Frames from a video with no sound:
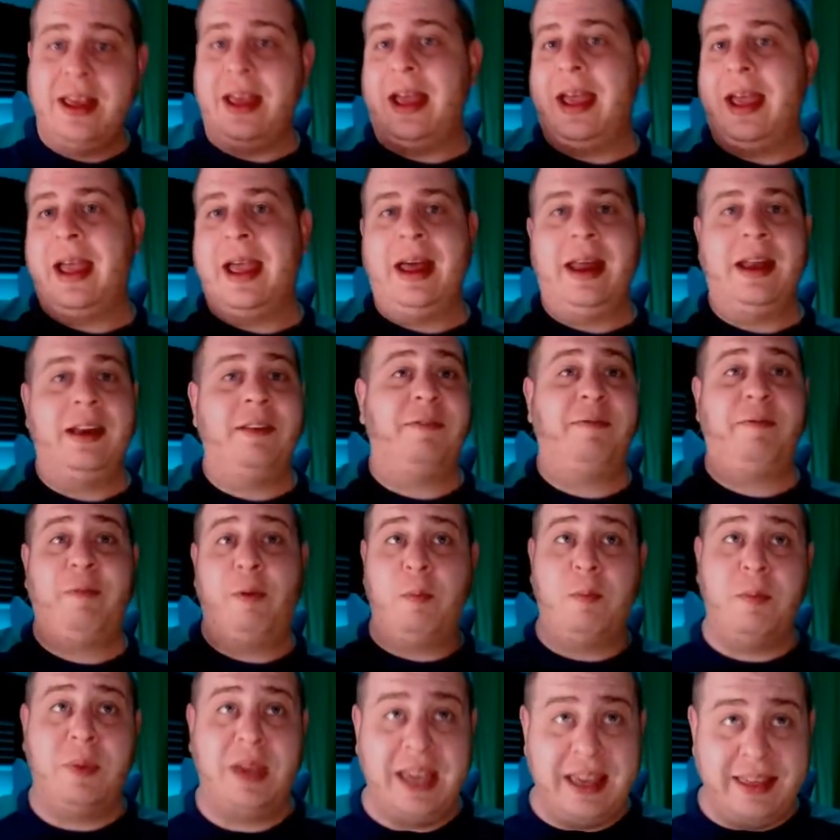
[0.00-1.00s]
And
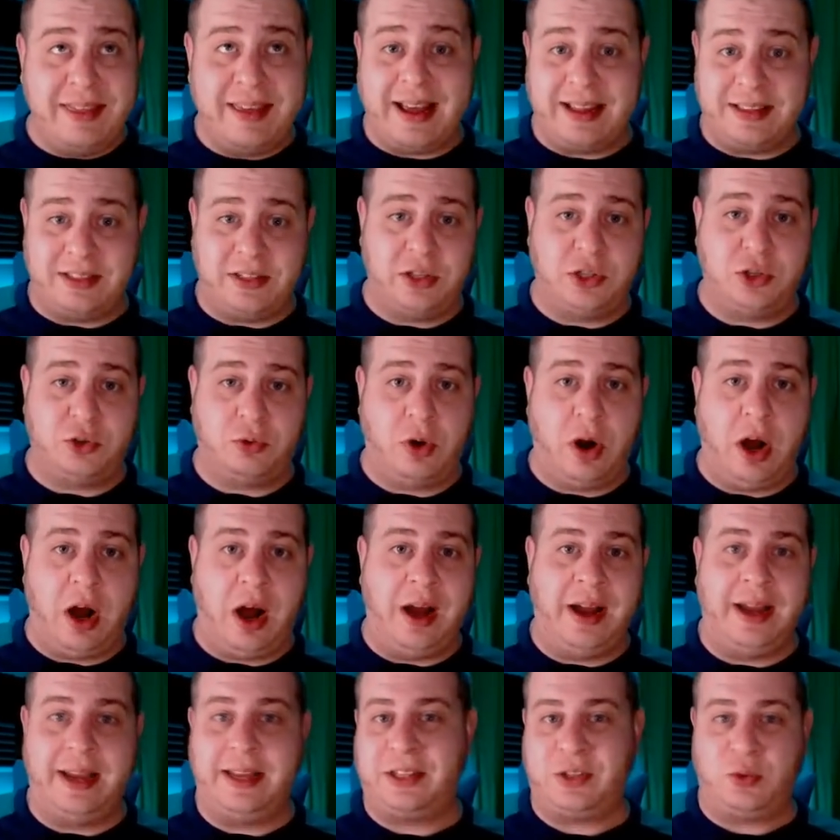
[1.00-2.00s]
for me, that's a
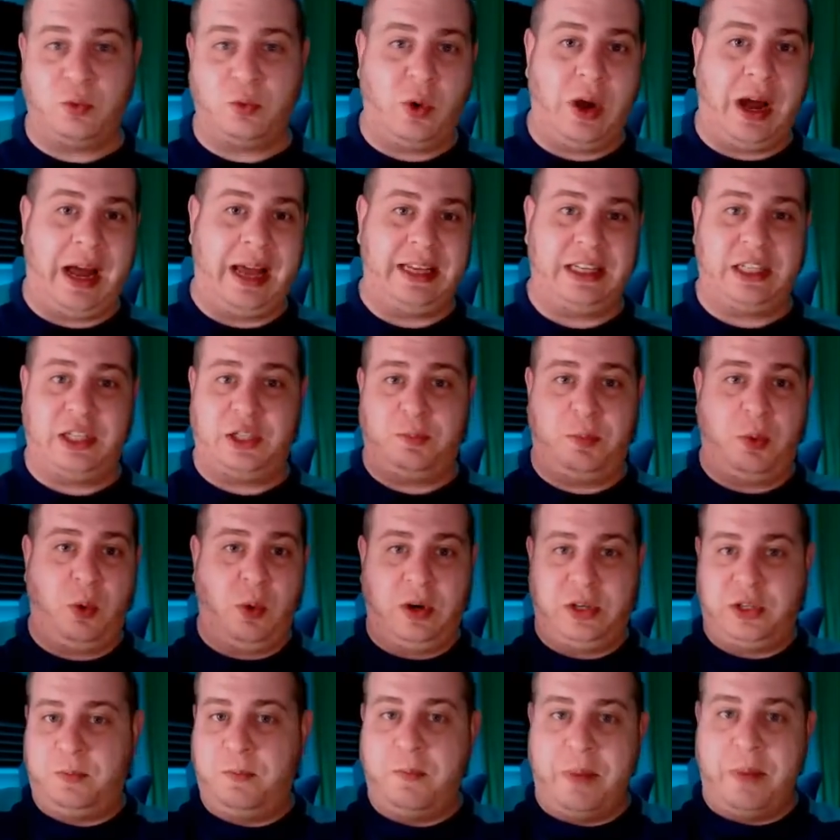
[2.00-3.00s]
draw. It's why
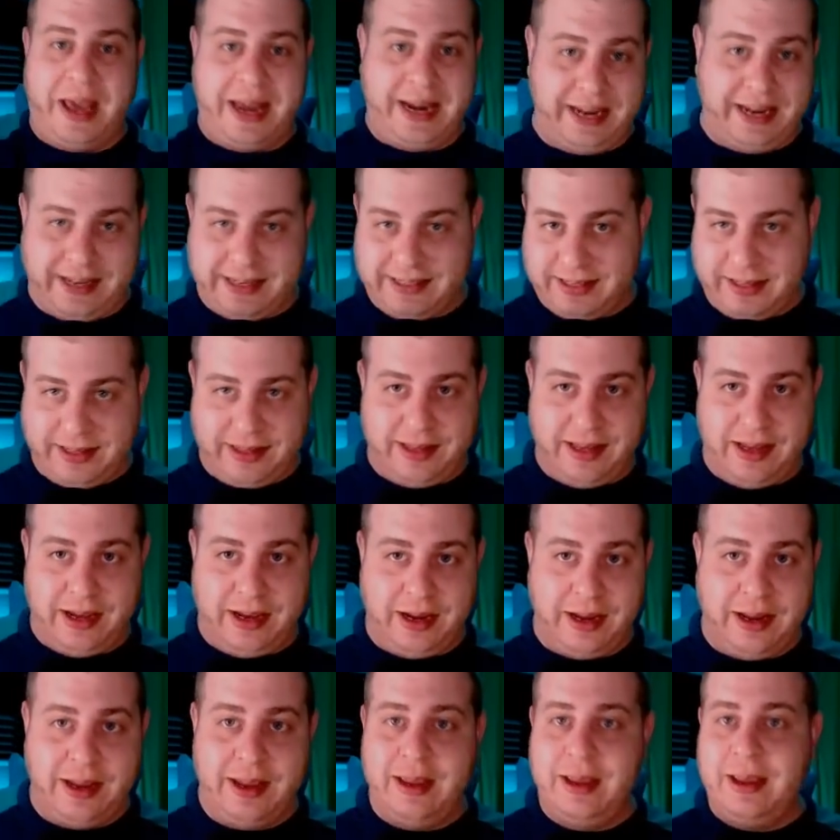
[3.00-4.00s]
sports betting is a
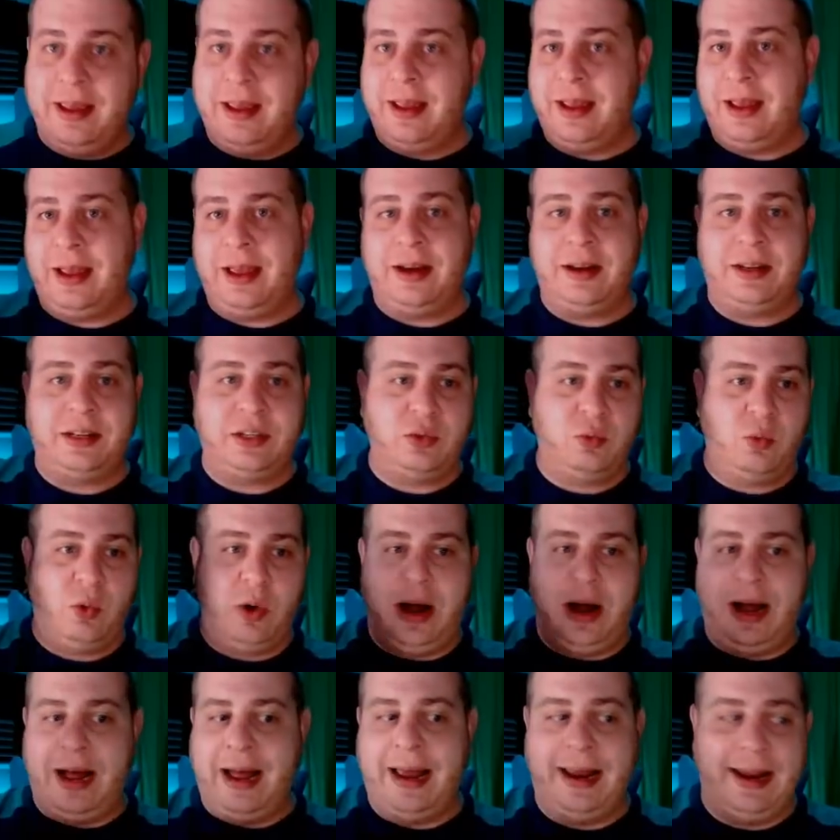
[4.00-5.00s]
thing. And it's
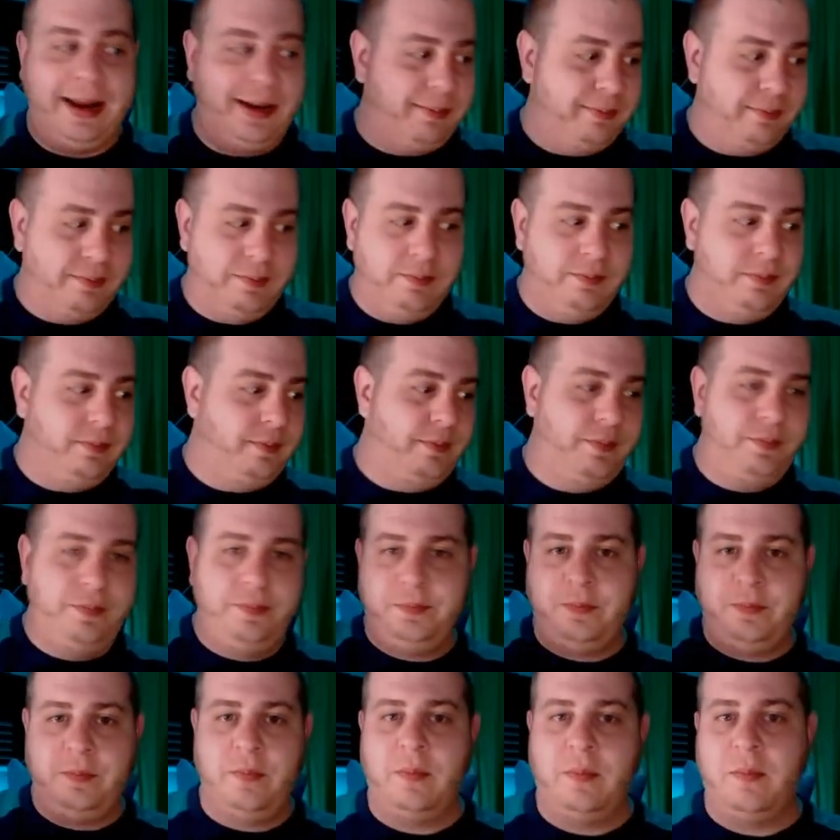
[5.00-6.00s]
why
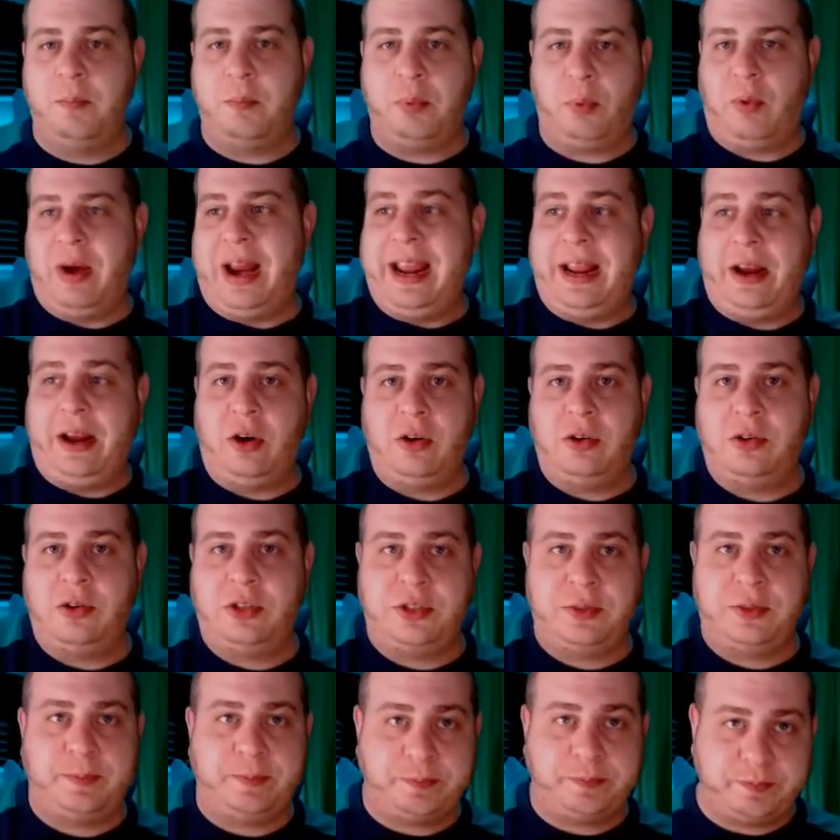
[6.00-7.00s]

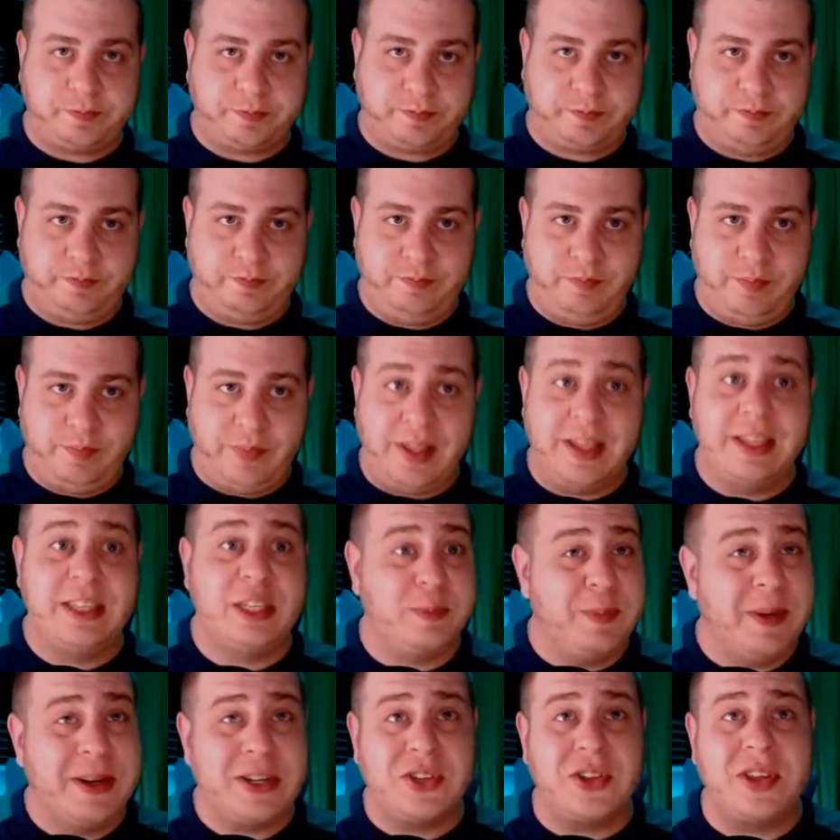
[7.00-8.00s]
breakers,
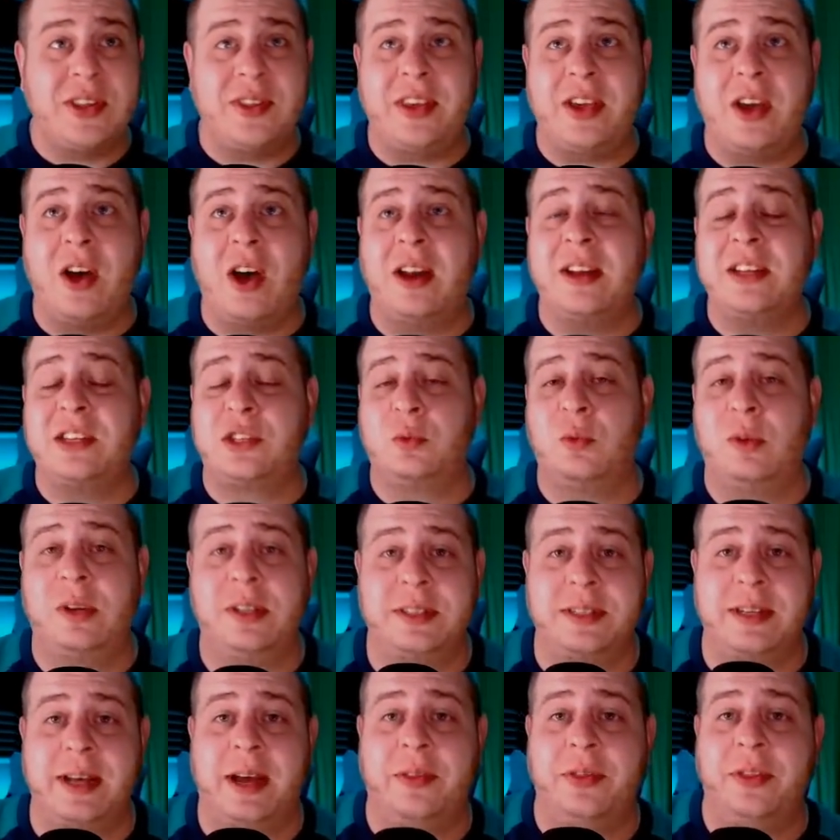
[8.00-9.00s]
especially the honest
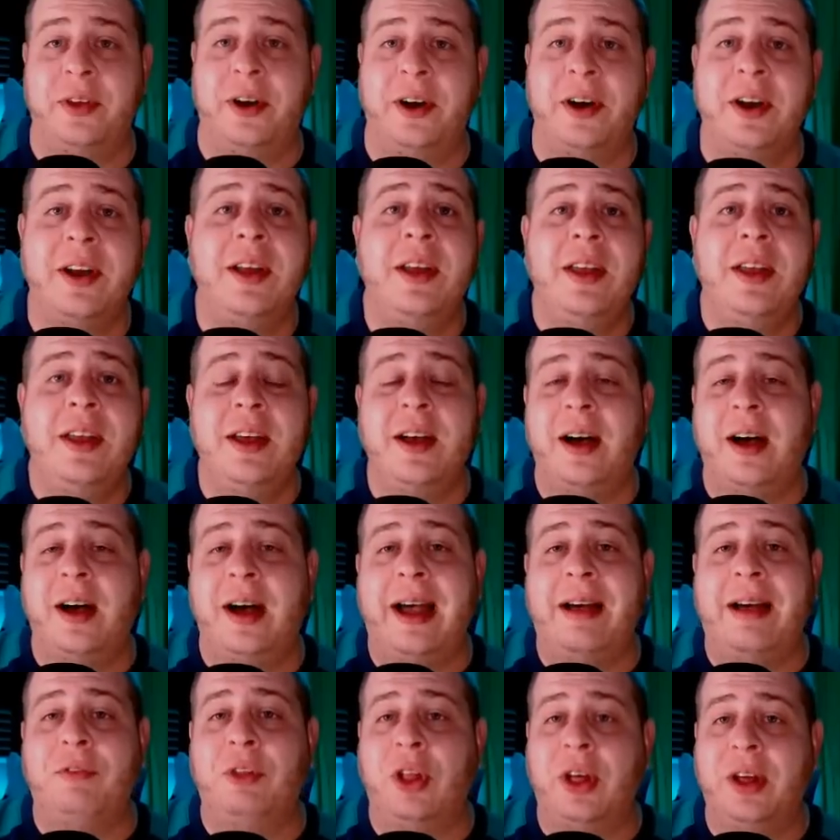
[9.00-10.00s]
ones out there,
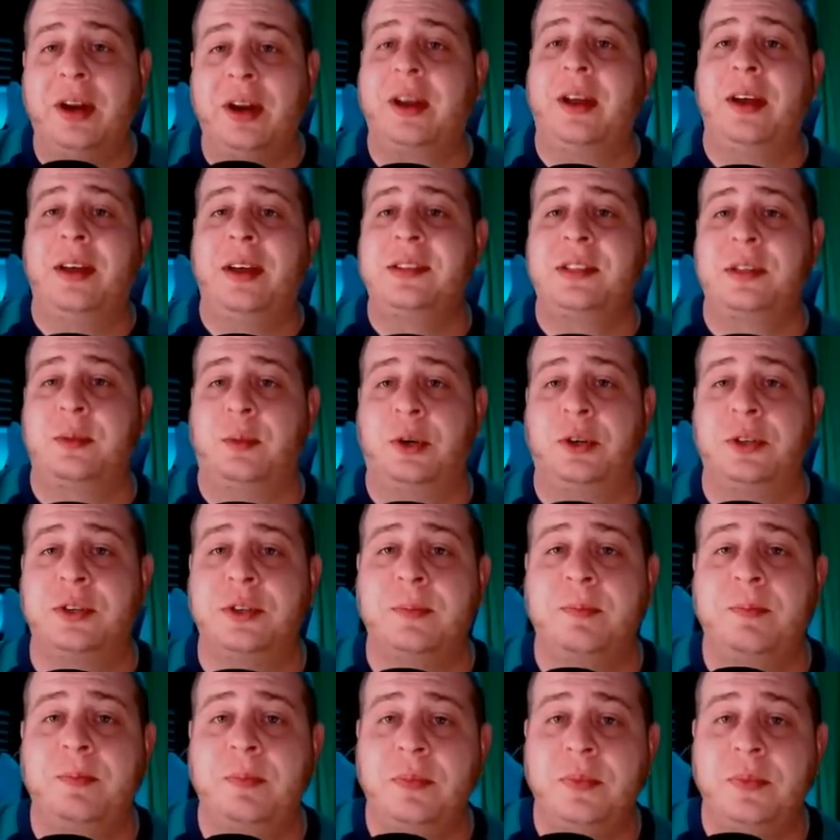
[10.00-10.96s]
have a lot of customers.